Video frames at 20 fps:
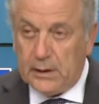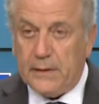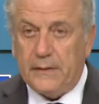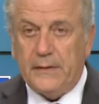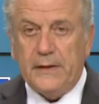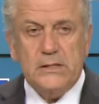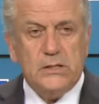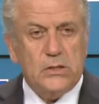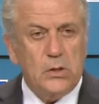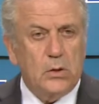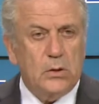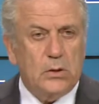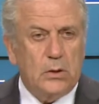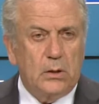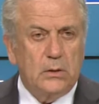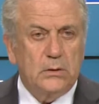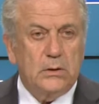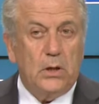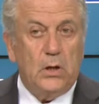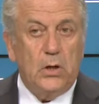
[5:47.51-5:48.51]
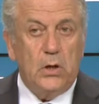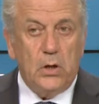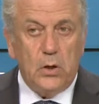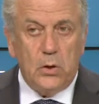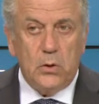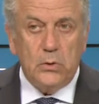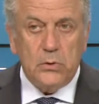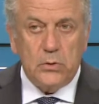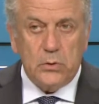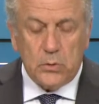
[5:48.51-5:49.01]
the so-called
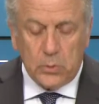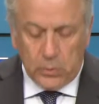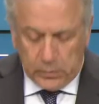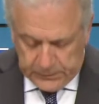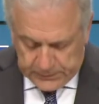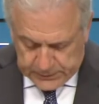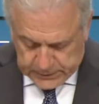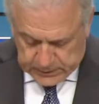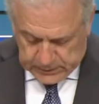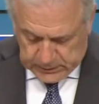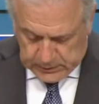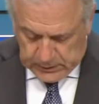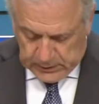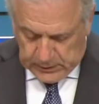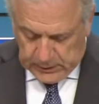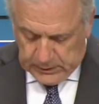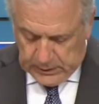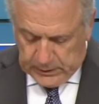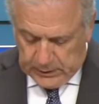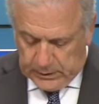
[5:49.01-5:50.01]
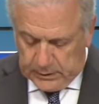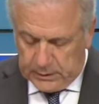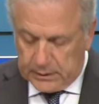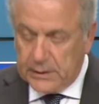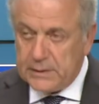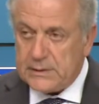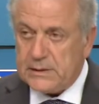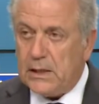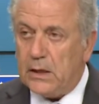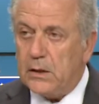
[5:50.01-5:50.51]
lone wolves,
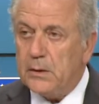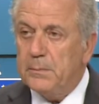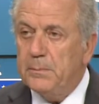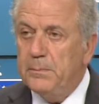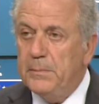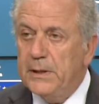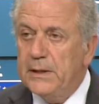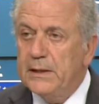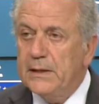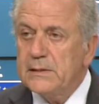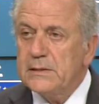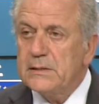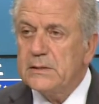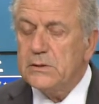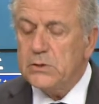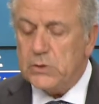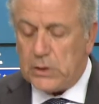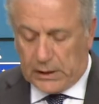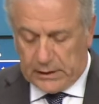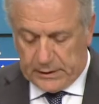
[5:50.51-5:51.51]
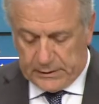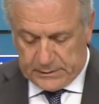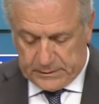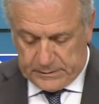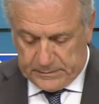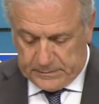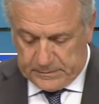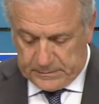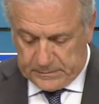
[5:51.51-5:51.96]
is our biggest challenge.